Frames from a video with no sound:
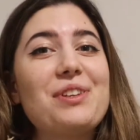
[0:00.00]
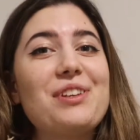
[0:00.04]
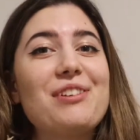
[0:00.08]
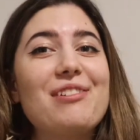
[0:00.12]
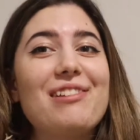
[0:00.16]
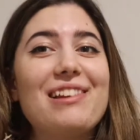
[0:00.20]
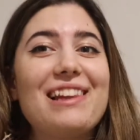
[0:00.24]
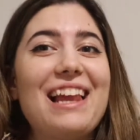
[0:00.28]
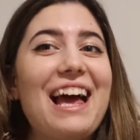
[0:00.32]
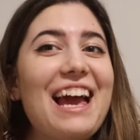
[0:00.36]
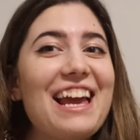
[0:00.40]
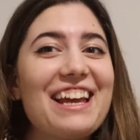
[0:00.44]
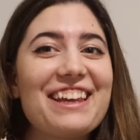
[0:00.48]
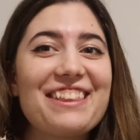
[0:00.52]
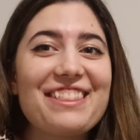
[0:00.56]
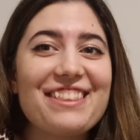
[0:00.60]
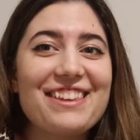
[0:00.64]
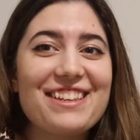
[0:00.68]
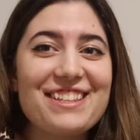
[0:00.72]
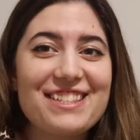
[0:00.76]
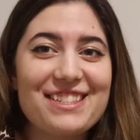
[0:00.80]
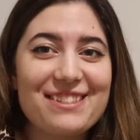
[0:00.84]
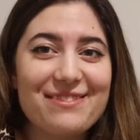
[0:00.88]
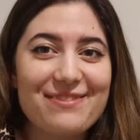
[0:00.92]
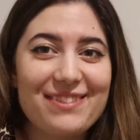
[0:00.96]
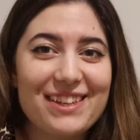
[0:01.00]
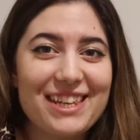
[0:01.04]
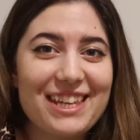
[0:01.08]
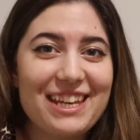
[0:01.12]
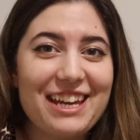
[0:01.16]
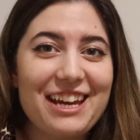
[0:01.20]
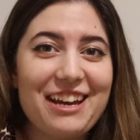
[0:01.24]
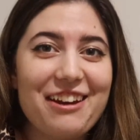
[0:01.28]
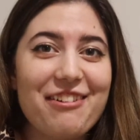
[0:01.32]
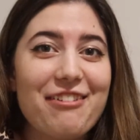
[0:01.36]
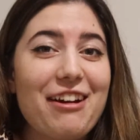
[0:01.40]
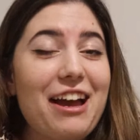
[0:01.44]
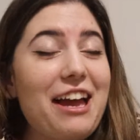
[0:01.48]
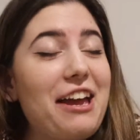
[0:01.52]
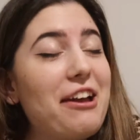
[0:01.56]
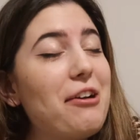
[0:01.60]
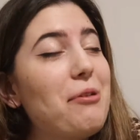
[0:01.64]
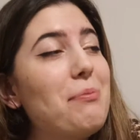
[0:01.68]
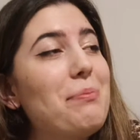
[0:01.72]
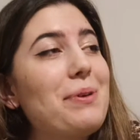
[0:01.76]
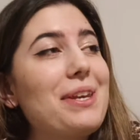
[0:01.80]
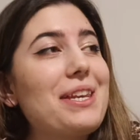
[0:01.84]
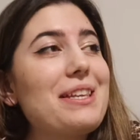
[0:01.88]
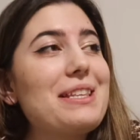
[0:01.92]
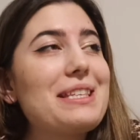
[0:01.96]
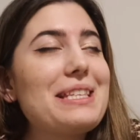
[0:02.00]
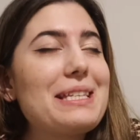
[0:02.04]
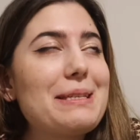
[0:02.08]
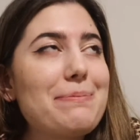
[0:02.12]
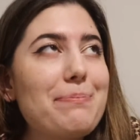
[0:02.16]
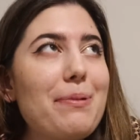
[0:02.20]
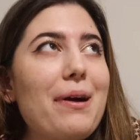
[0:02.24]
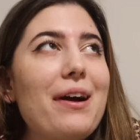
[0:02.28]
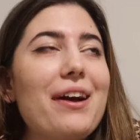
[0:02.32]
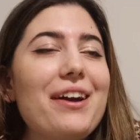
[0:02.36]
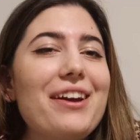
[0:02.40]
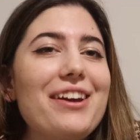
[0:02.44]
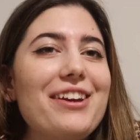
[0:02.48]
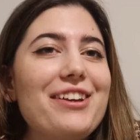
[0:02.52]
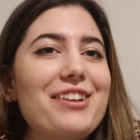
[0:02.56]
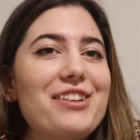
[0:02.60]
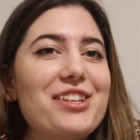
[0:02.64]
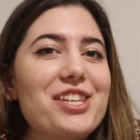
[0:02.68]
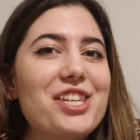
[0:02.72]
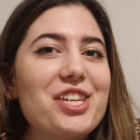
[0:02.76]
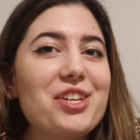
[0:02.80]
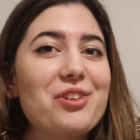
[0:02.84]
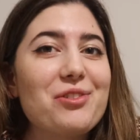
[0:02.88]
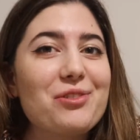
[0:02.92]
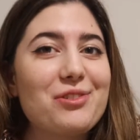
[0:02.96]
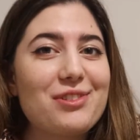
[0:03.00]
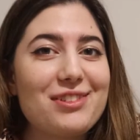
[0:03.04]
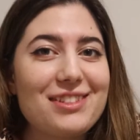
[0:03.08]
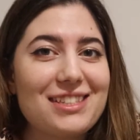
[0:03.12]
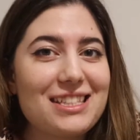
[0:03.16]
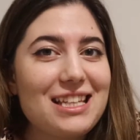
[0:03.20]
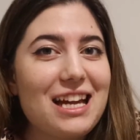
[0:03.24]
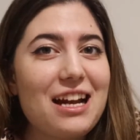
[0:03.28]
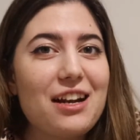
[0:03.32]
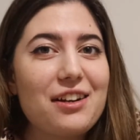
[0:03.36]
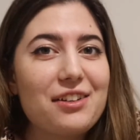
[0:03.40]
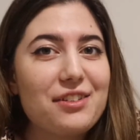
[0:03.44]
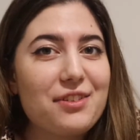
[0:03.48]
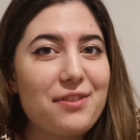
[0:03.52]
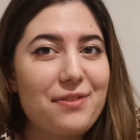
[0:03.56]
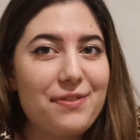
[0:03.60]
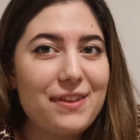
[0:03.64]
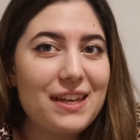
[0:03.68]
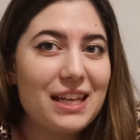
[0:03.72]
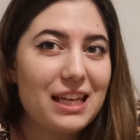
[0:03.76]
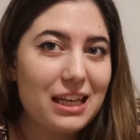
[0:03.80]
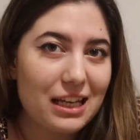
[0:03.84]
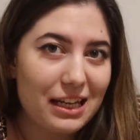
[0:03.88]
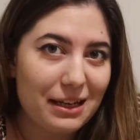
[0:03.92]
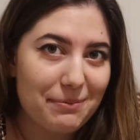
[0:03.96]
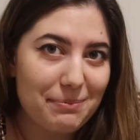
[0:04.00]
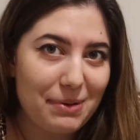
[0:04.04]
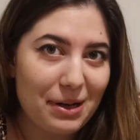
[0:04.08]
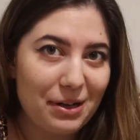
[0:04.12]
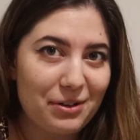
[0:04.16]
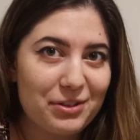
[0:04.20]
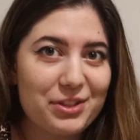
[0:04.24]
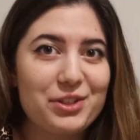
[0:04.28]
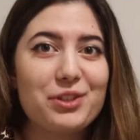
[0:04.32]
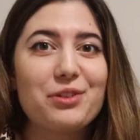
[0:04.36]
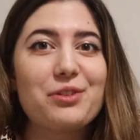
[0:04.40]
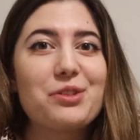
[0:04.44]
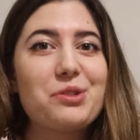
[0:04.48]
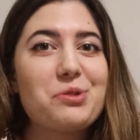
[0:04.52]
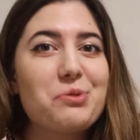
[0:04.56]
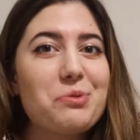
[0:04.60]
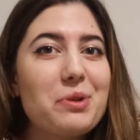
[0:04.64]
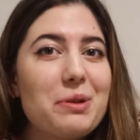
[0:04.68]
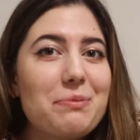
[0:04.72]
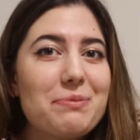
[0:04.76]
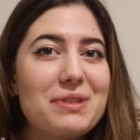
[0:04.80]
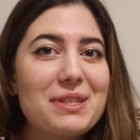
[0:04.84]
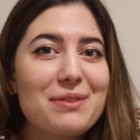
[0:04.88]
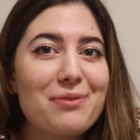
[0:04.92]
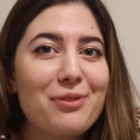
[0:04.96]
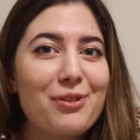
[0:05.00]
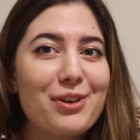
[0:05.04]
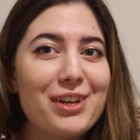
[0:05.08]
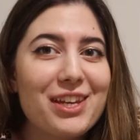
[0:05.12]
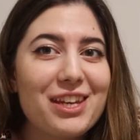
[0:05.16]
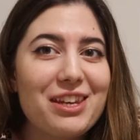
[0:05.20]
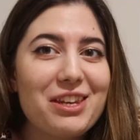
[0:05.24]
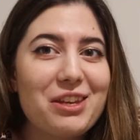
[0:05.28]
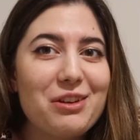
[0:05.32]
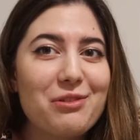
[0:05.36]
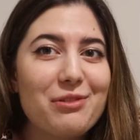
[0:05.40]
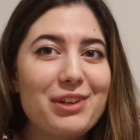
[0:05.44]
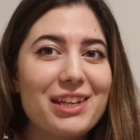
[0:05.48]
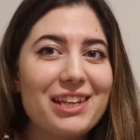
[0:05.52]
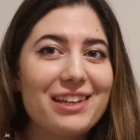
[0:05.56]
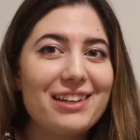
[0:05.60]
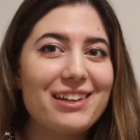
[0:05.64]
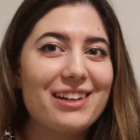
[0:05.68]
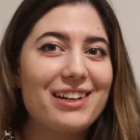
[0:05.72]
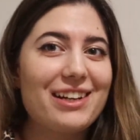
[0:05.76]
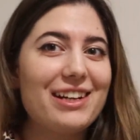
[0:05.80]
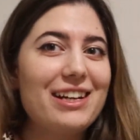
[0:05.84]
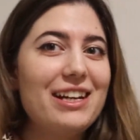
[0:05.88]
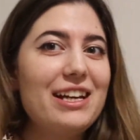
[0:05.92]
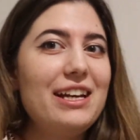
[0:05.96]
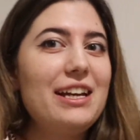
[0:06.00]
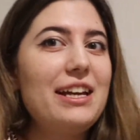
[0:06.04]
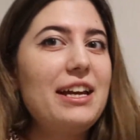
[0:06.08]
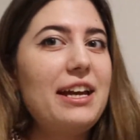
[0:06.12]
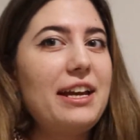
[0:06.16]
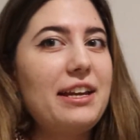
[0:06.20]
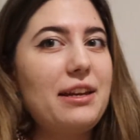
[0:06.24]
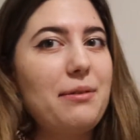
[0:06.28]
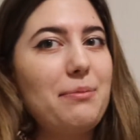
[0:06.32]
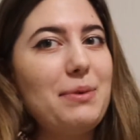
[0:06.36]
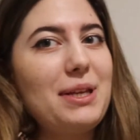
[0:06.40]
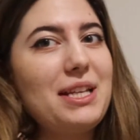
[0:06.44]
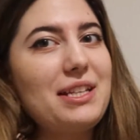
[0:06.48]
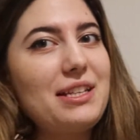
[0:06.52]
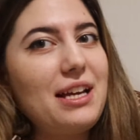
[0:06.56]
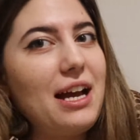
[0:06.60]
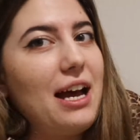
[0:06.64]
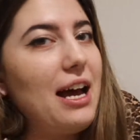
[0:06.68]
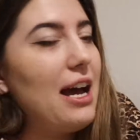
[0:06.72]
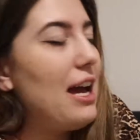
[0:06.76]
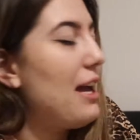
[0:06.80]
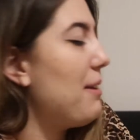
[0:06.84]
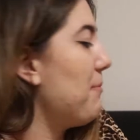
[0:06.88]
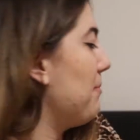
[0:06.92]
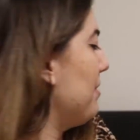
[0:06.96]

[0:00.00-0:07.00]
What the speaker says: you liked this video. I hope it inspired you to start thinking about your dreams for the new year. In the meantime,